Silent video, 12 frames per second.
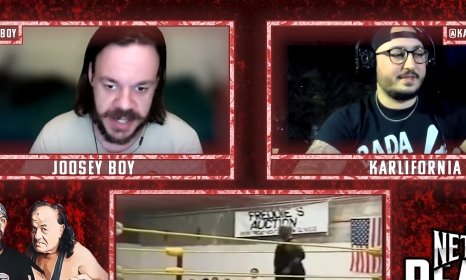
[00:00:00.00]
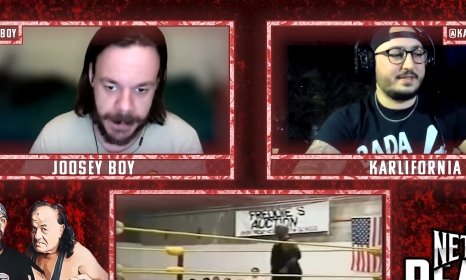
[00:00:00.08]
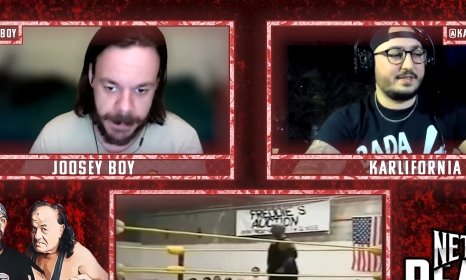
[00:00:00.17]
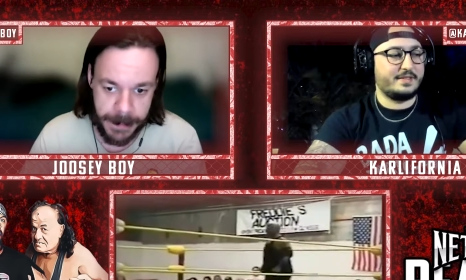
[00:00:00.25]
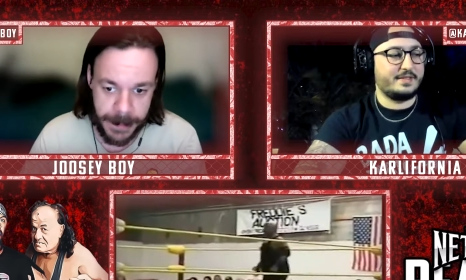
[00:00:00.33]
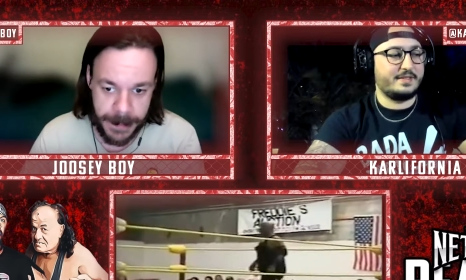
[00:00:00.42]
Speaker 1: him.
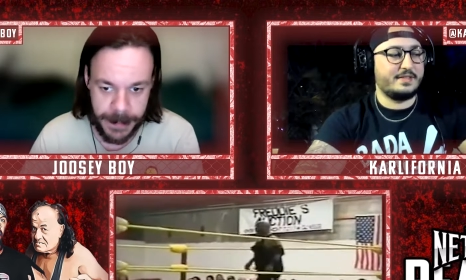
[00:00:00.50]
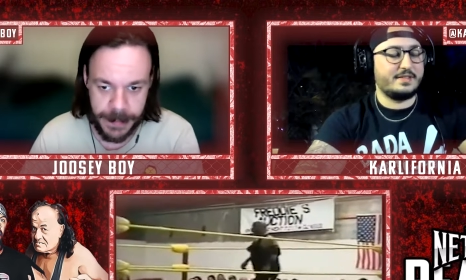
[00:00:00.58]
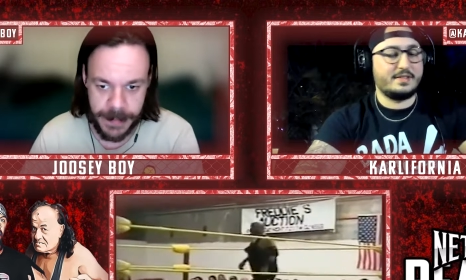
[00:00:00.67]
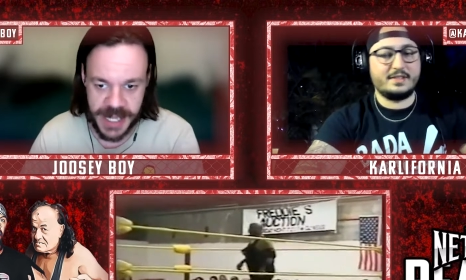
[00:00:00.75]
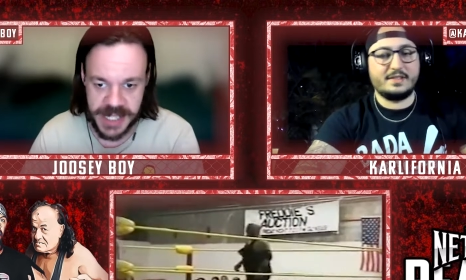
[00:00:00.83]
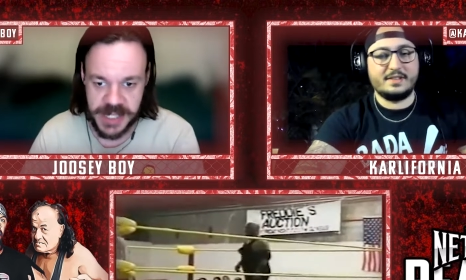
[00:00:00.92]

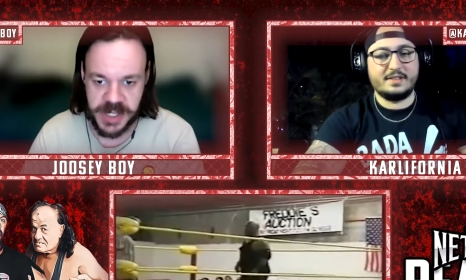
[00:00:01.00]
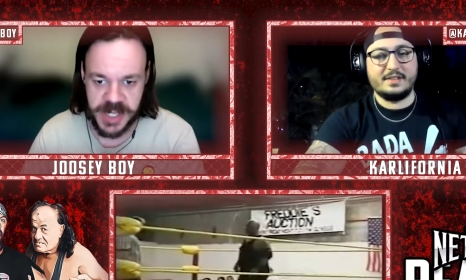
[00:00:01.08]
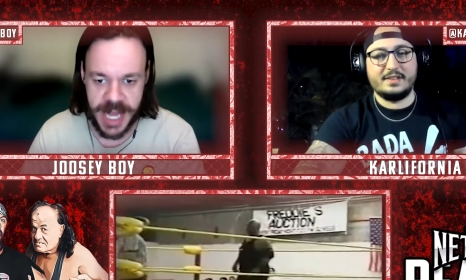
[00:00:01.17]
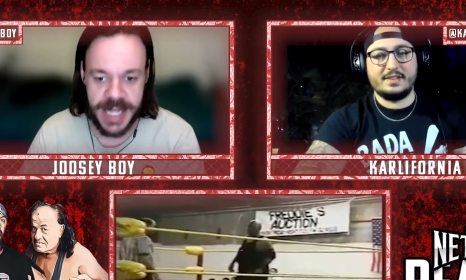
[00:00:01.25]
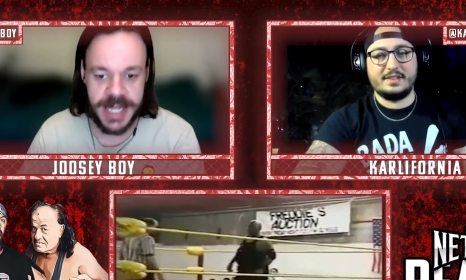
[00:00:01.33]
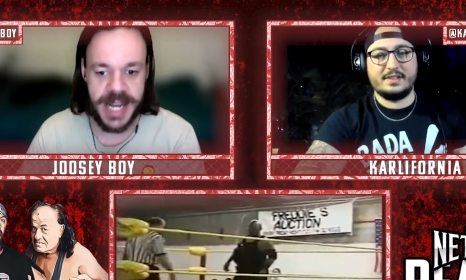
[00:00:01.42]
He's
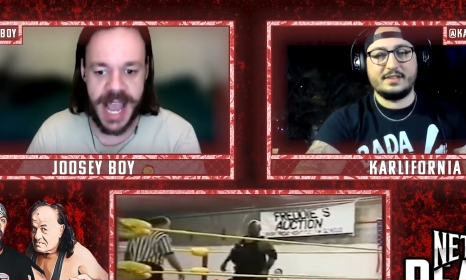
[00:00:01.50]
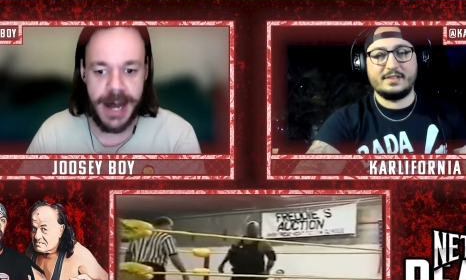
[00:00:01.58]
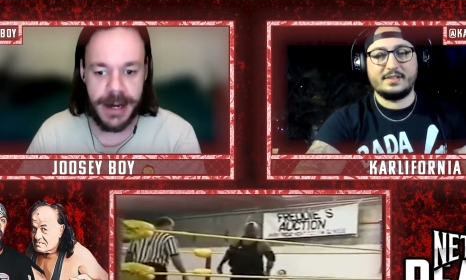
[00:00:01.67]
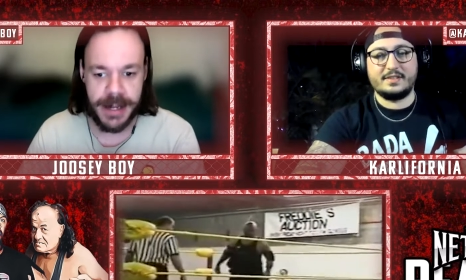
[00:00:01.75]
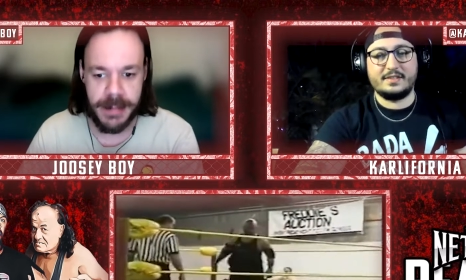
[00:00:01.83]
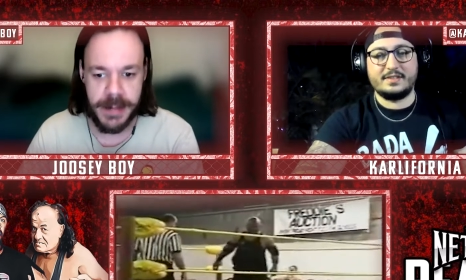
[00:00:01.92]
selling
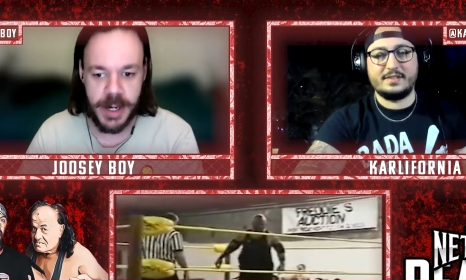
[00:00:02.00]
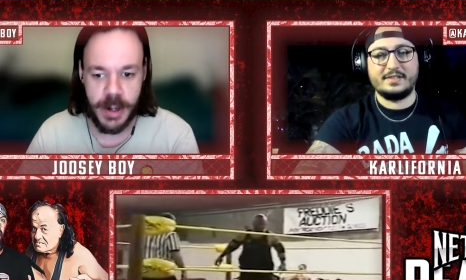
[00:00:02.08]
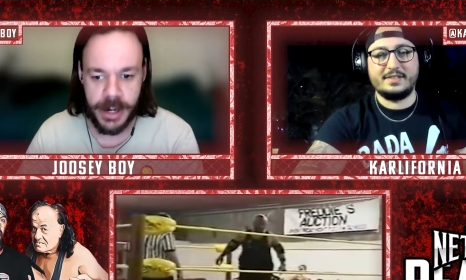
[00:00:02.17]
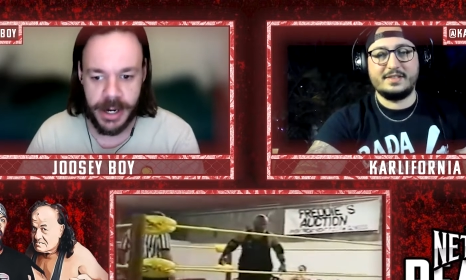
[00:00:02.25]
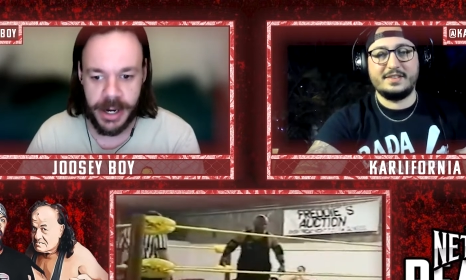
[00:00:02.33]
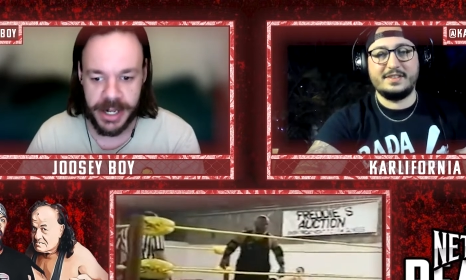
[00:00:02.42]
now, gimmick
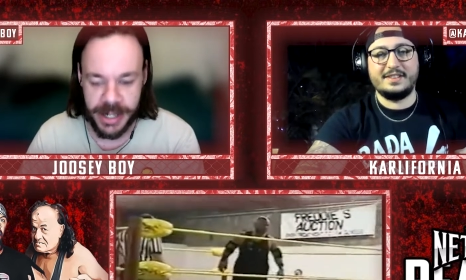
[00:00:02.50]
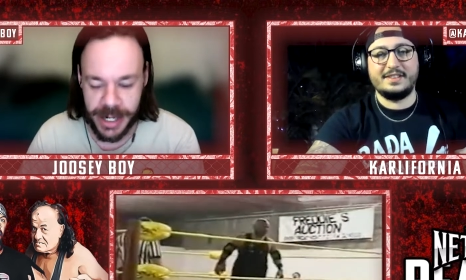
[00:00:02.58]
or not.